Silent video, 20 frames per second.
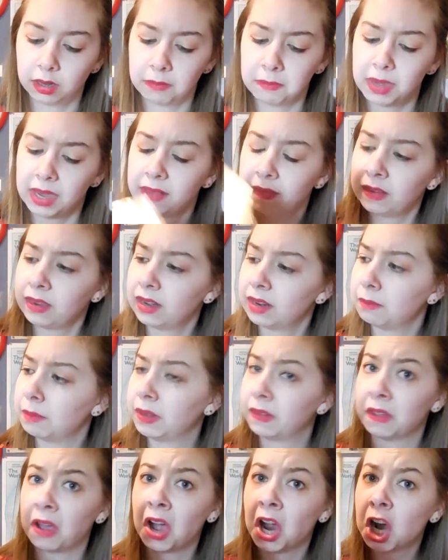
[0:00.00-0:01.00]
Amazing
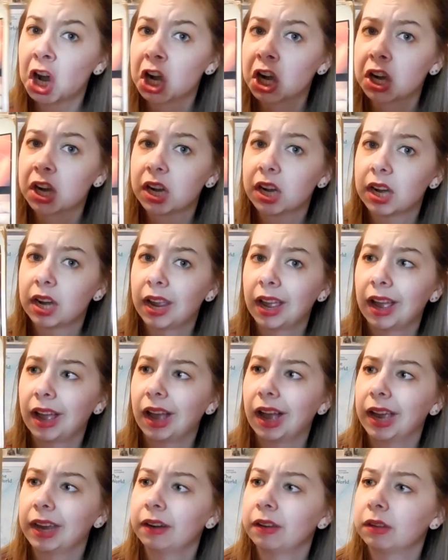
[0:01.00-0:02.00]
and Bizarre.
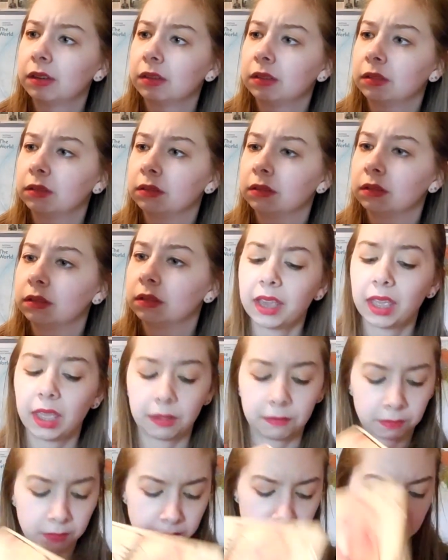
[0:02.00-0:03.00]
I don't think I
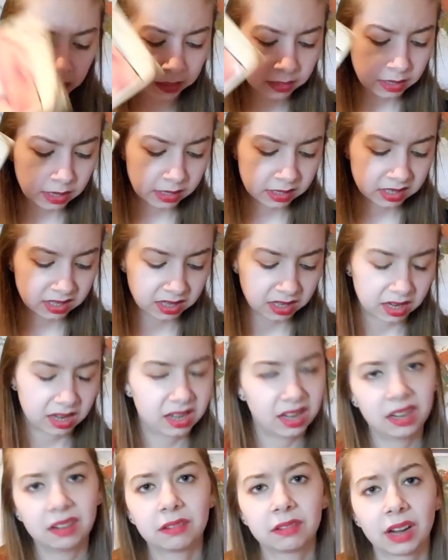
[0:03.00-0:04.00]
ever read this.
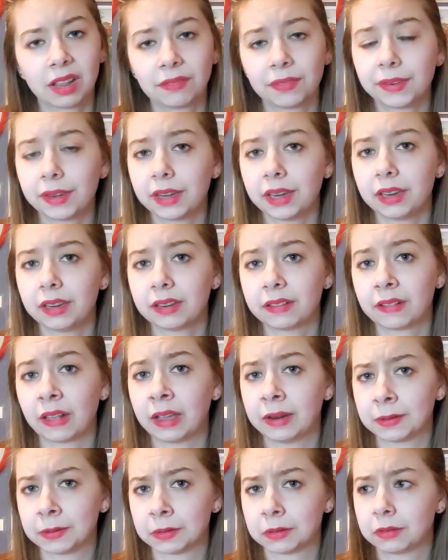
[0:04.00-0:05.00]
I don't have any
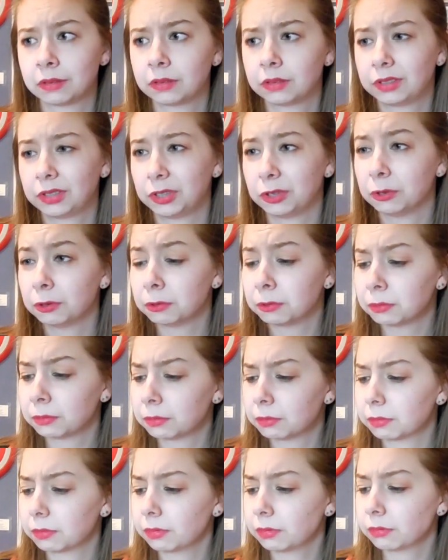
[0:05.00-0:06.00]
desire
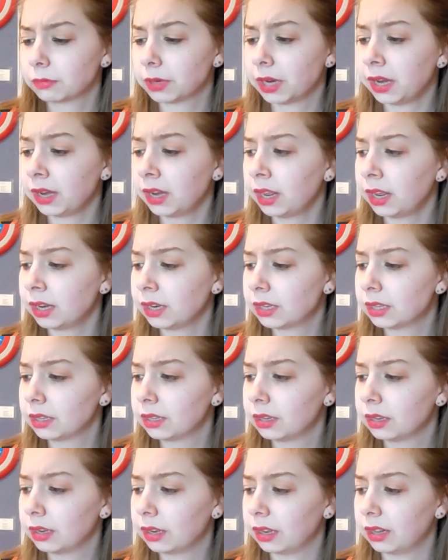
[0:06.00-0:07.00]
to read it.